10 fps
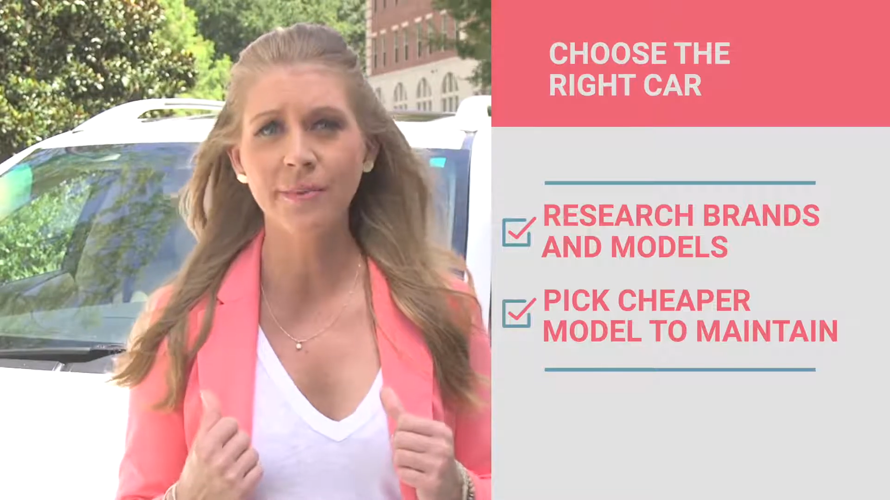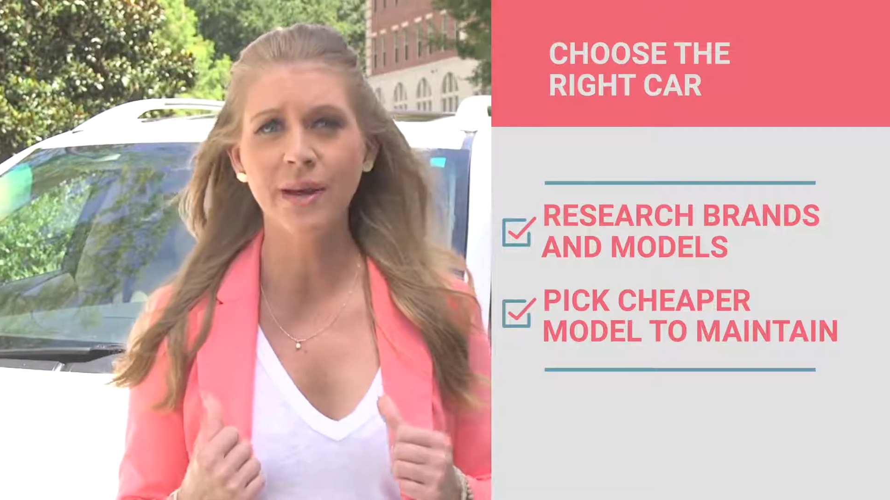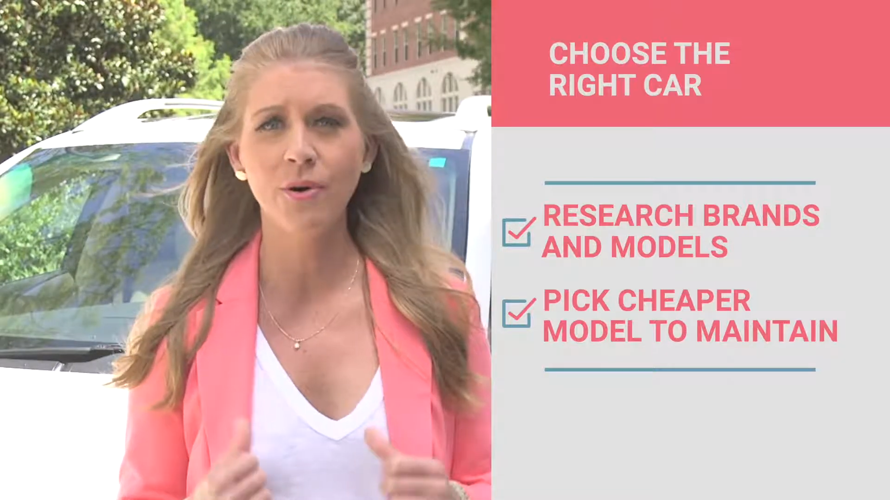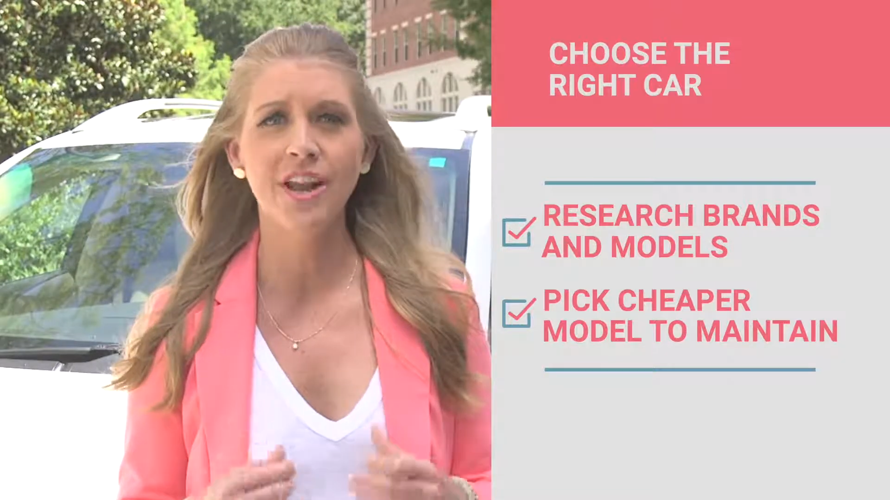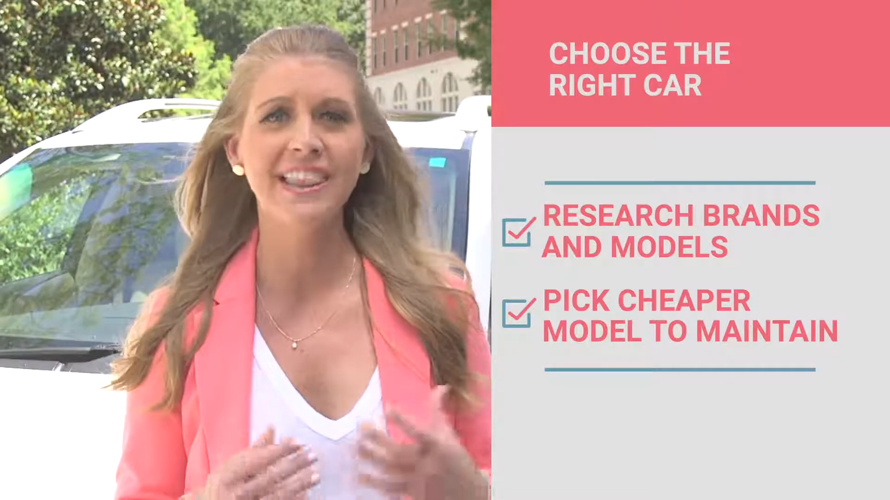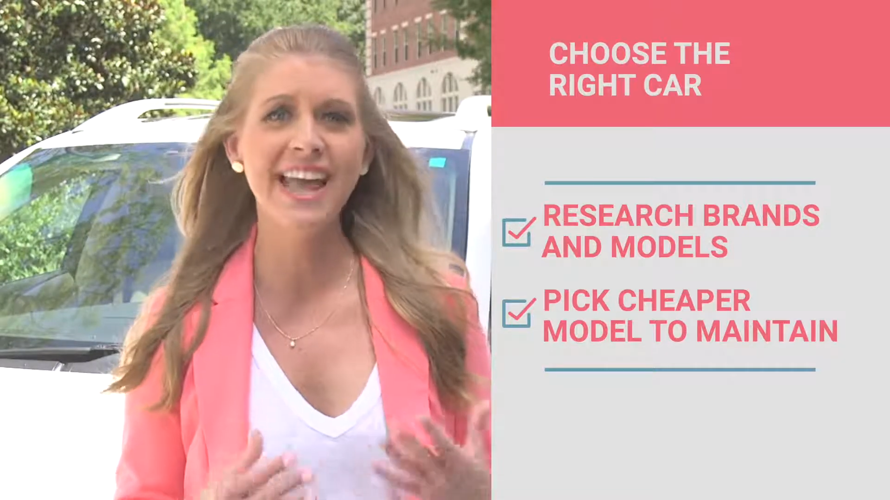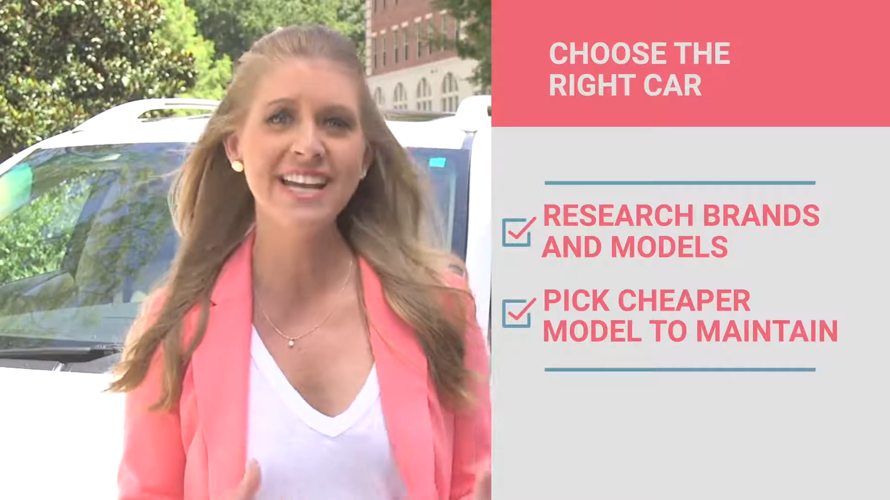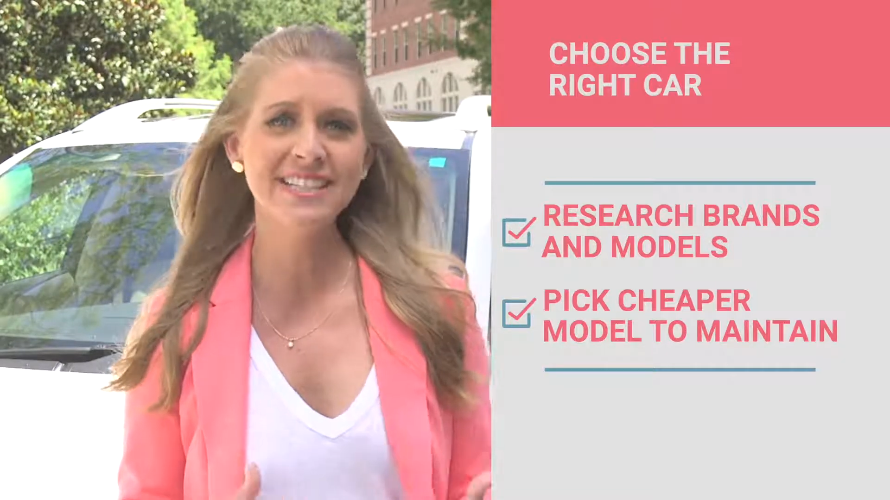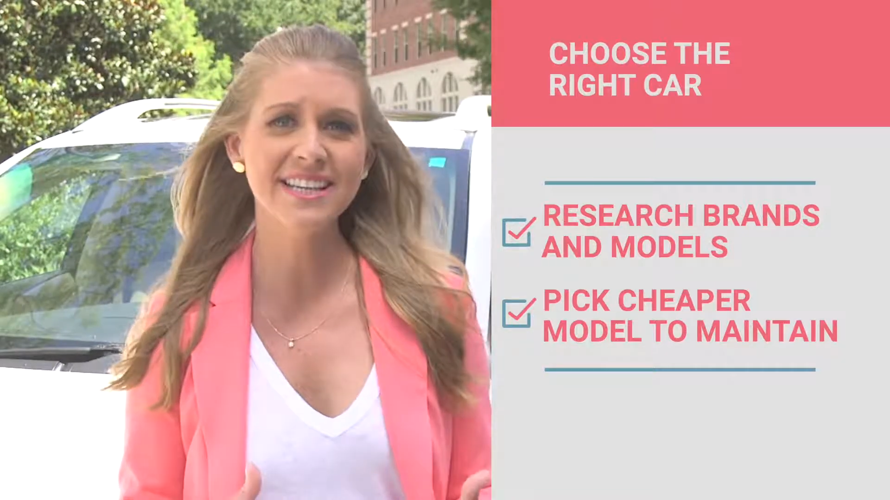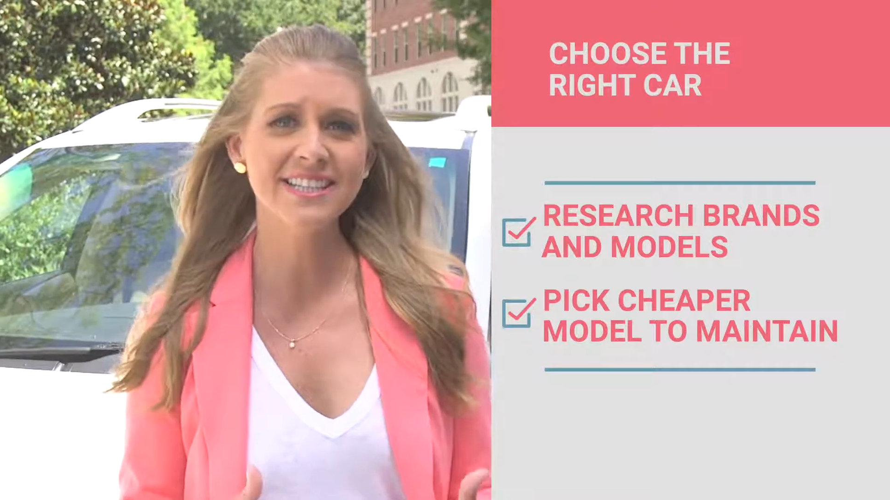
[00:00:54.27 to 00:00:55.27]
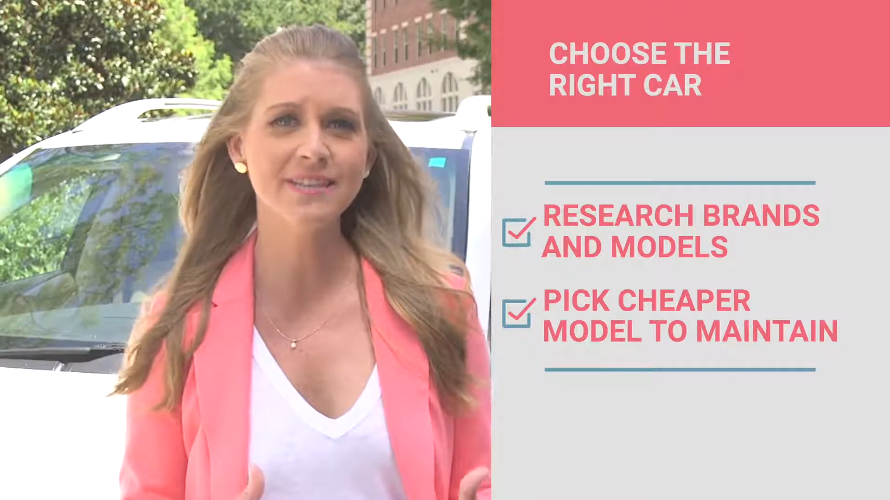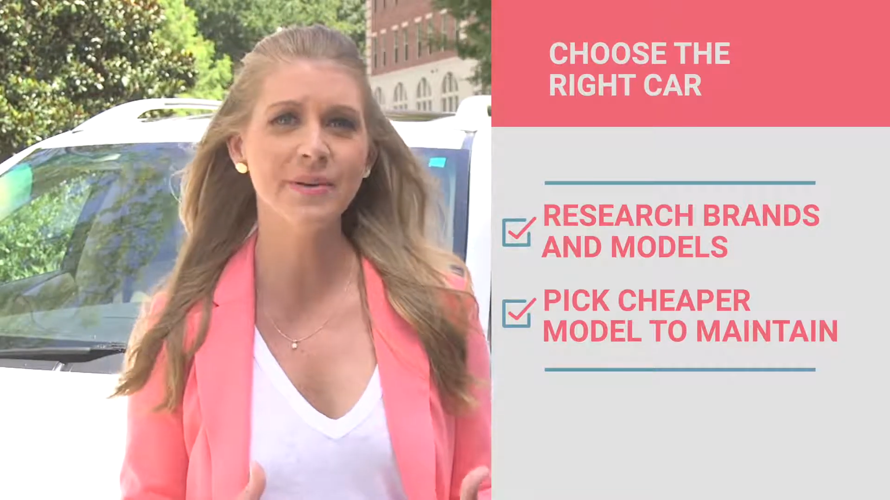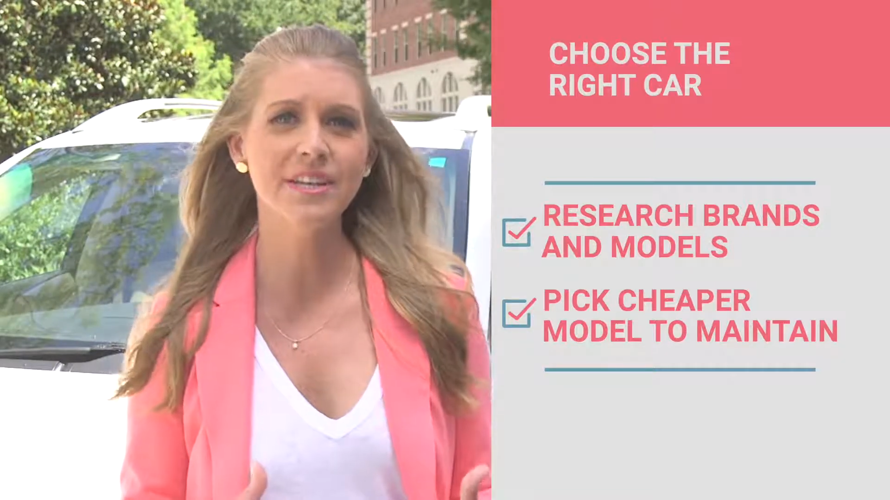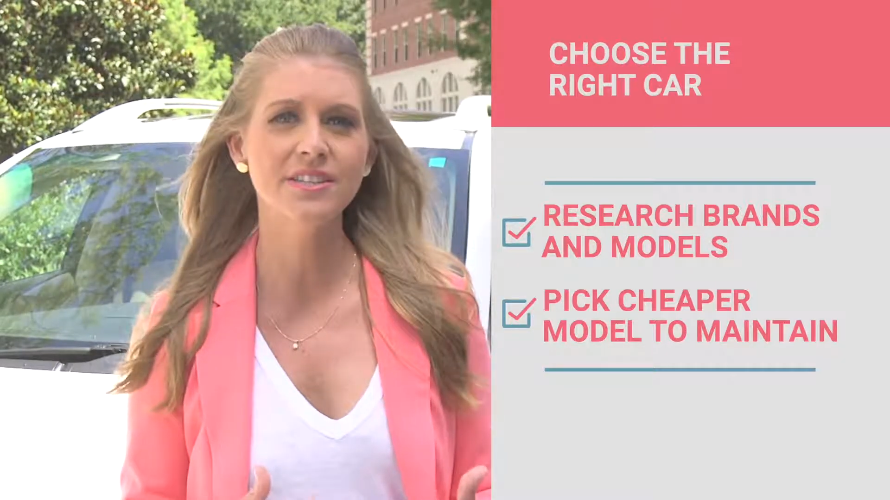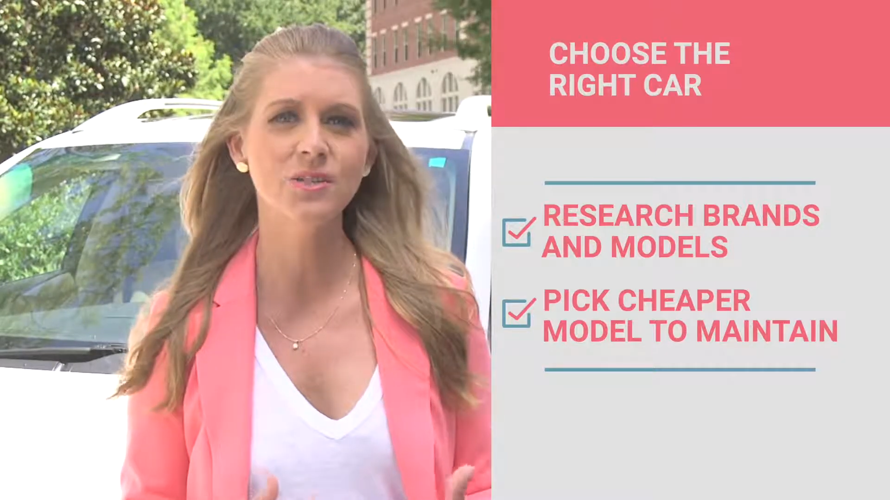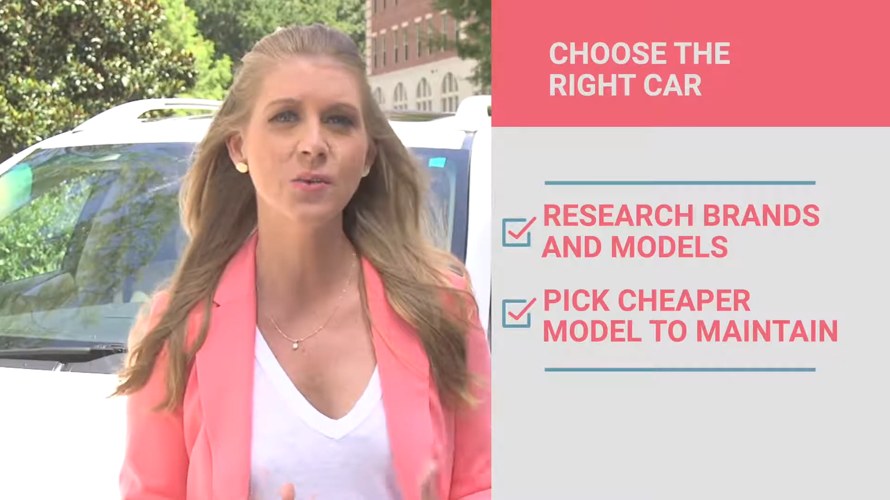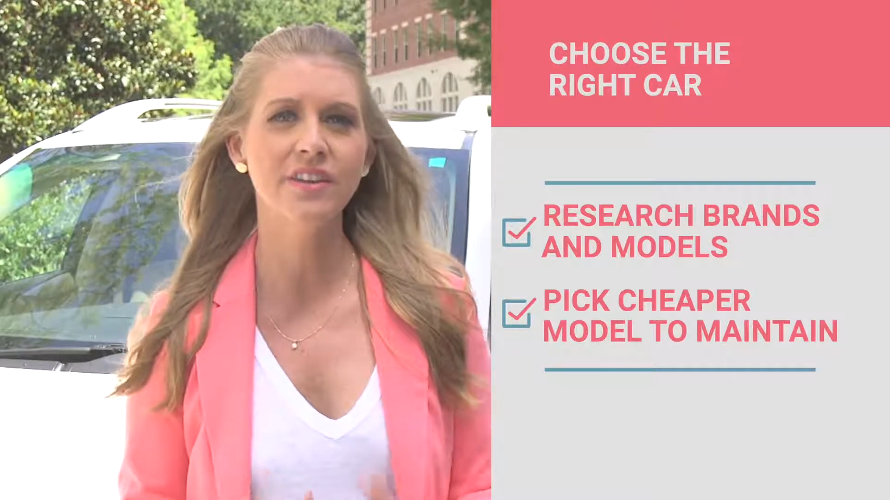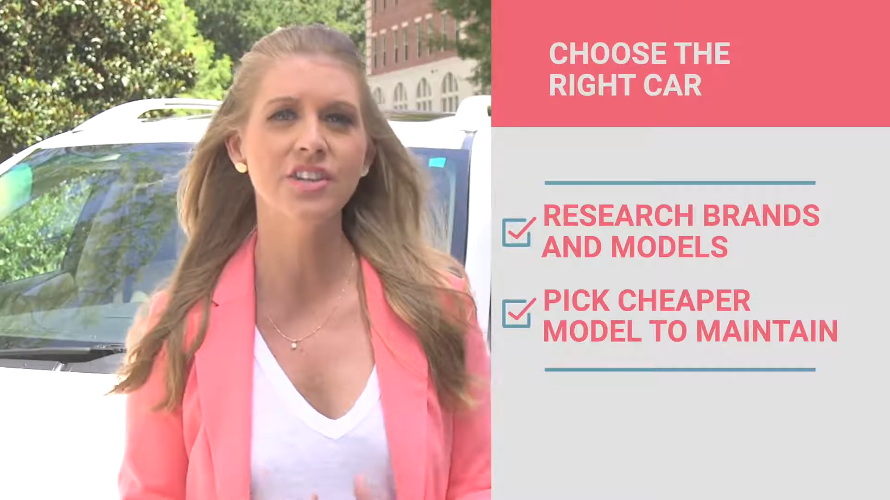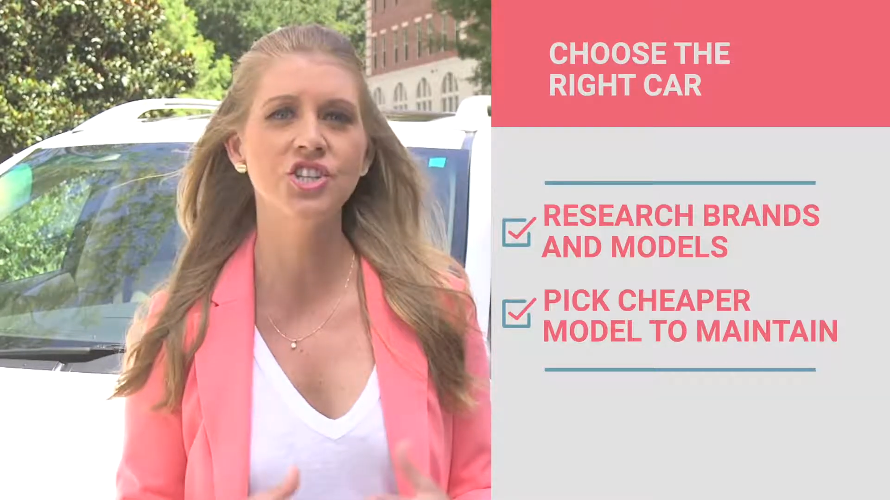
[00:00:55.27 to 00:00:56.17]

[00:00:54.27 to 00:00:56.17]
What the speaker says: but I bought a Lexus because it's one of the